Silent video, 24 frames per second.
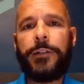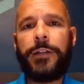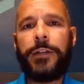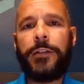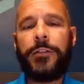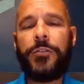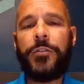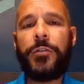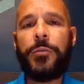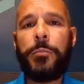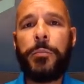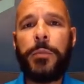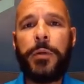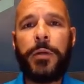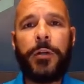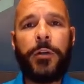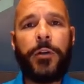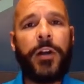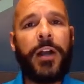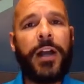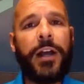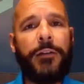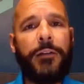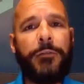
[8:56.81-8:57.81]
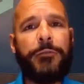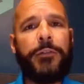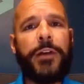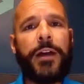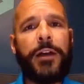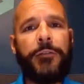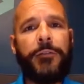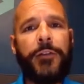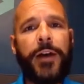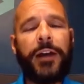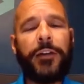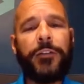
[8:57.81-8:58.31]
can submit or
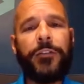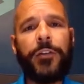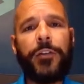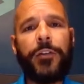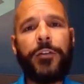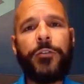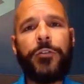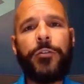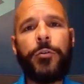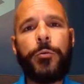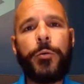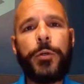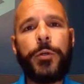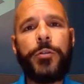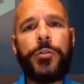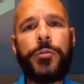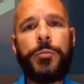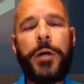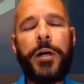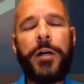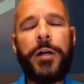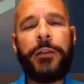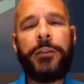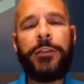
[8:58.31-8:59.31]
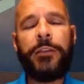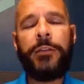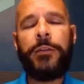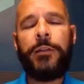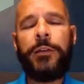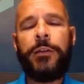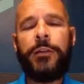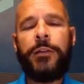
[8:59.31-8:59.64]
have access to each month.